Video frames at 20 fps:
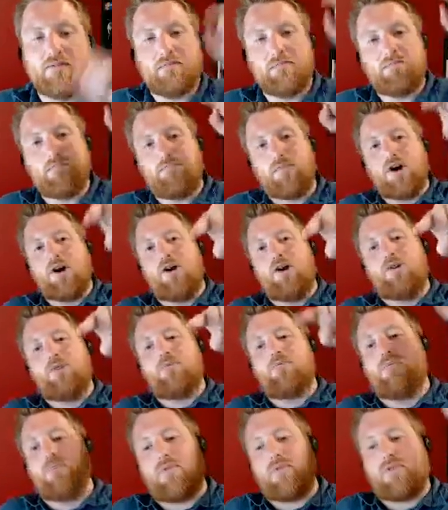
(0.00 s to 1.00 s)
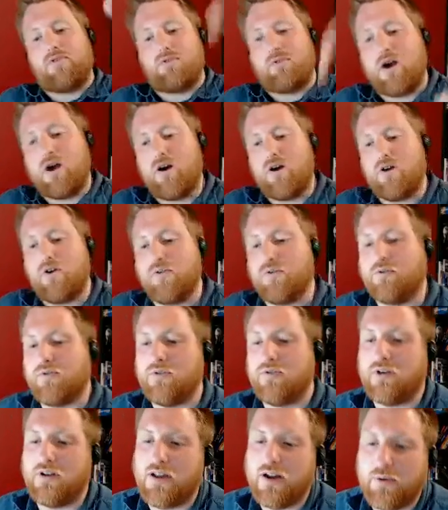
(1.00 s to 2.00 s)
Boom!
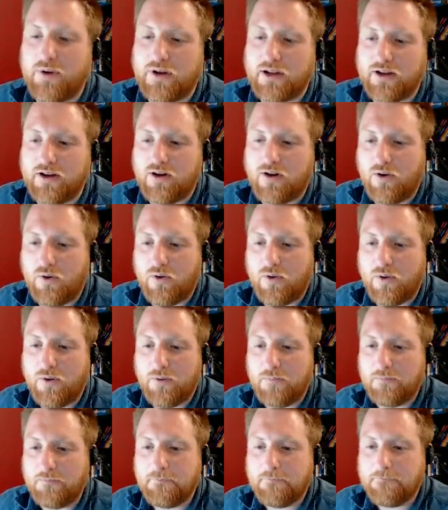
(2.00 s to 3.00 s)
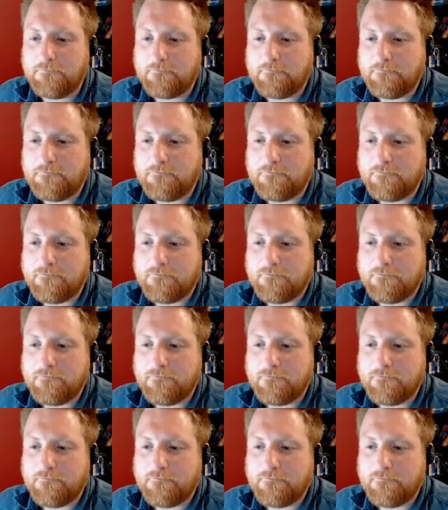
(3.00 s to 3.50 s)
Thrown! There we go. the orb